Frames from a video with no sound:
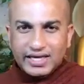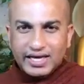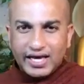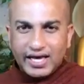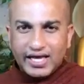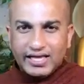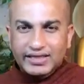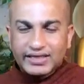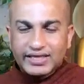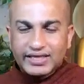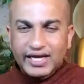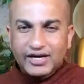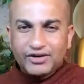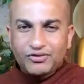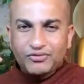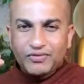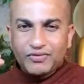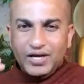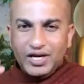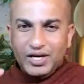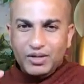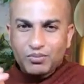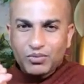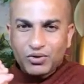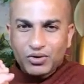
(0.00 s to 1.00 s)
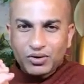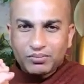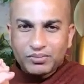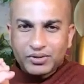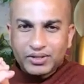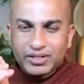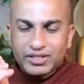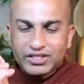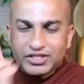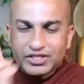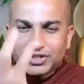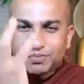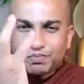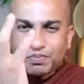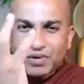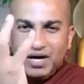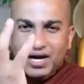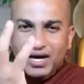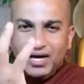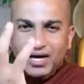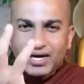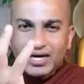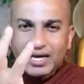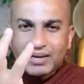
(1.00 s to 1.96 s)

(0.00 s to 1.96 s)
and that very moment spark